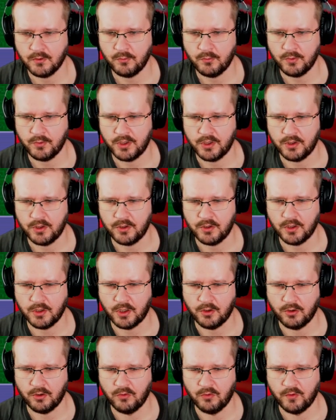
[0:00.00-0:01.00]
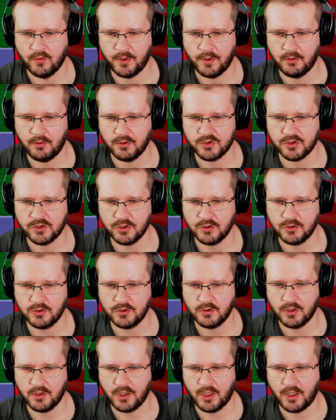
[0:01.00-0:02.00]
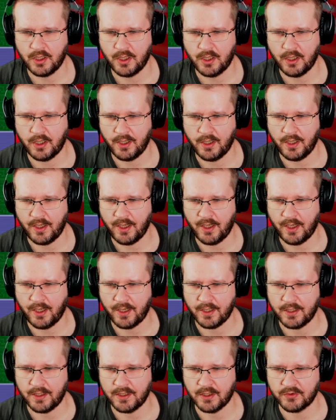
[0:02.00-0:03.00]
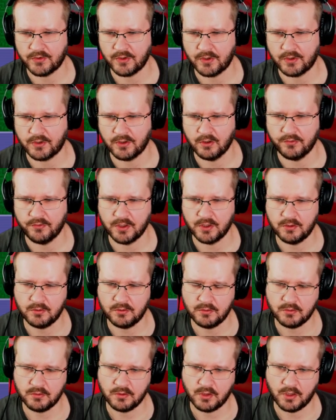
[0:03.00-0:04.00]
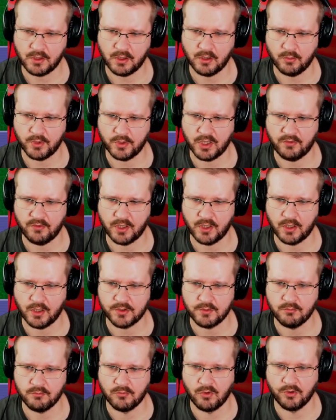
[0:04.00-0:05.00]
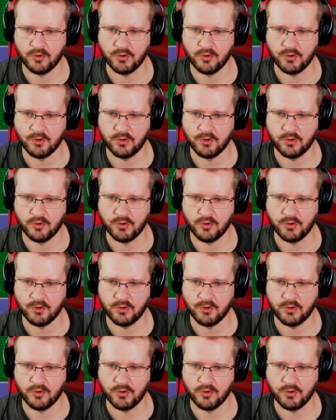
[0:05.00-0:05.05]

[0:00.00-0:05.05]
We did an overpower shot, and it doesn't curve in, and now we have another more